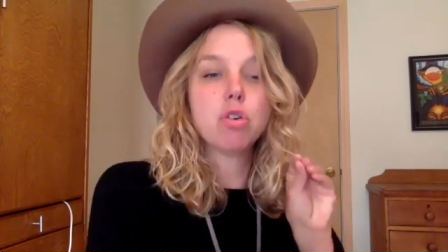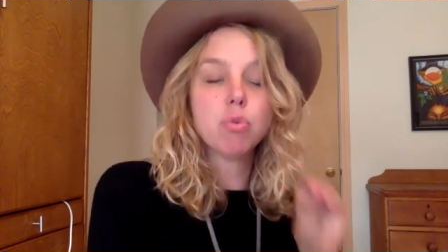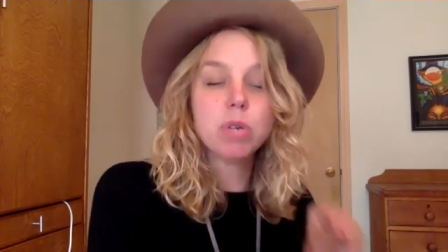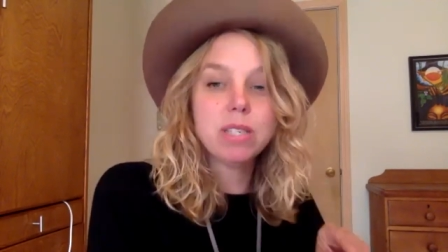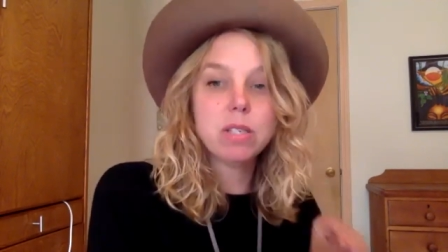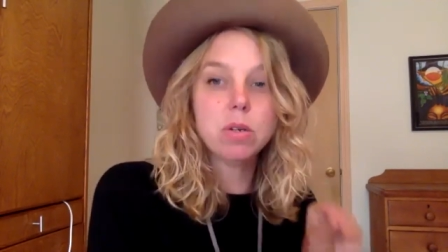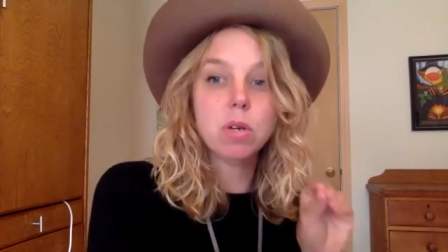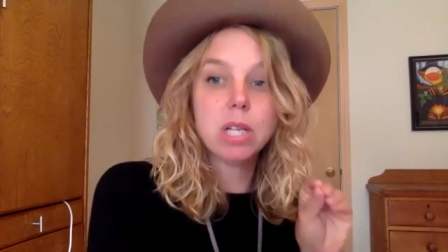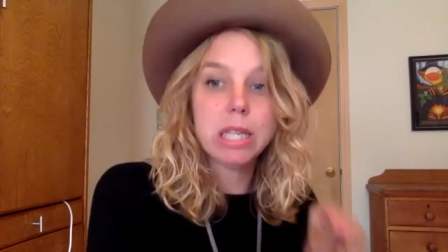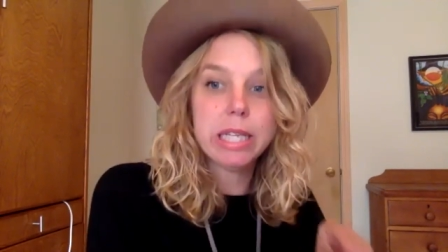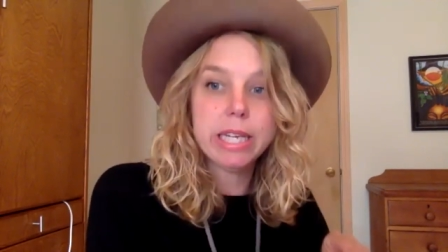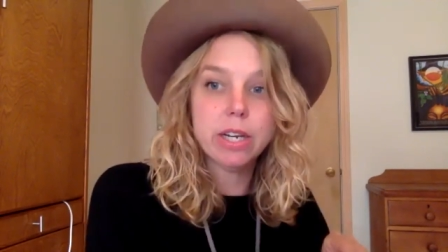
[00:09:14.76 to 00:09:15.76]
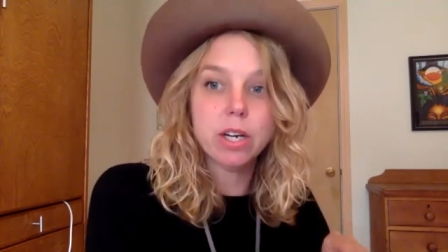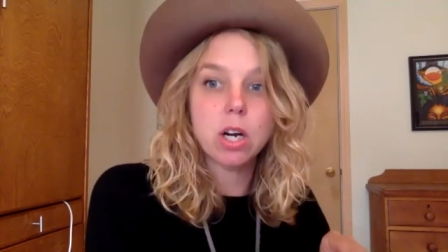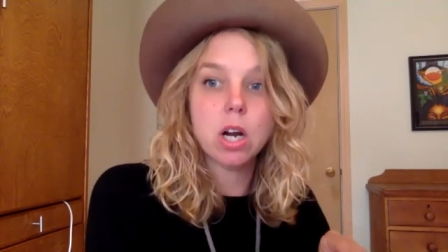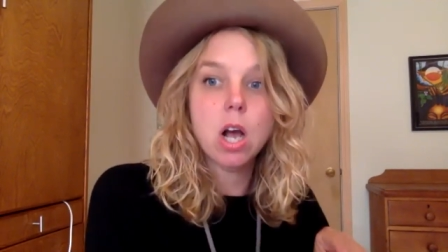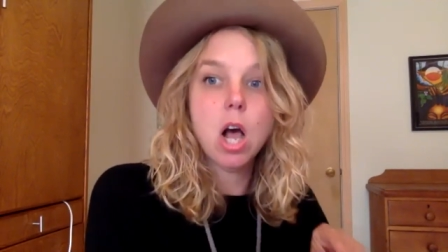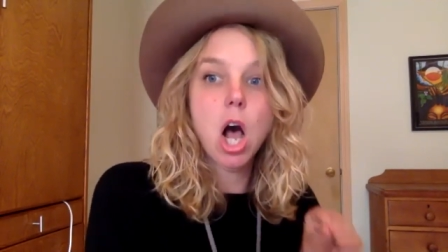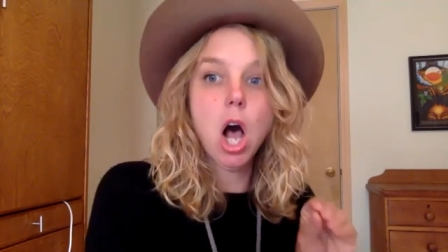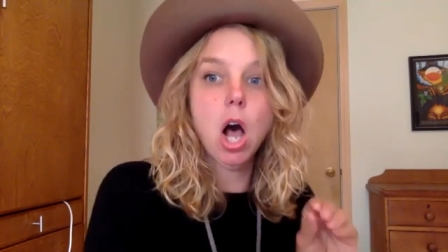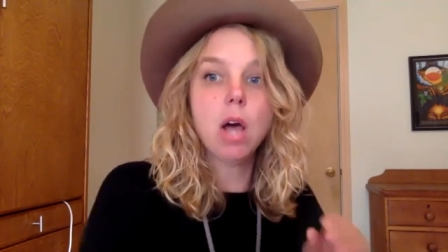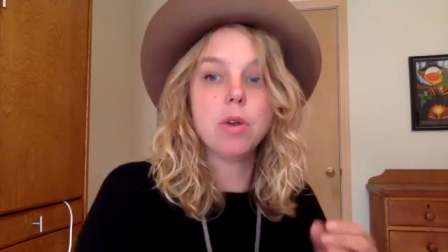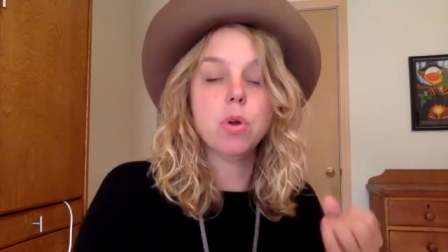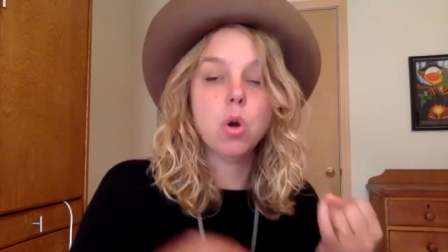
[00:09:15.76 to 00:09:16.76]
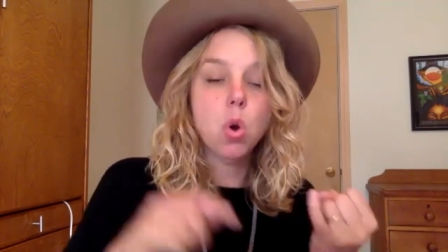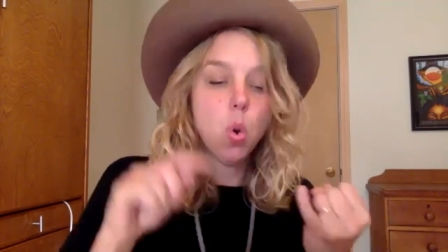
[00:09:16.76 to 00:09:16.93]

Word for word: crystal clear on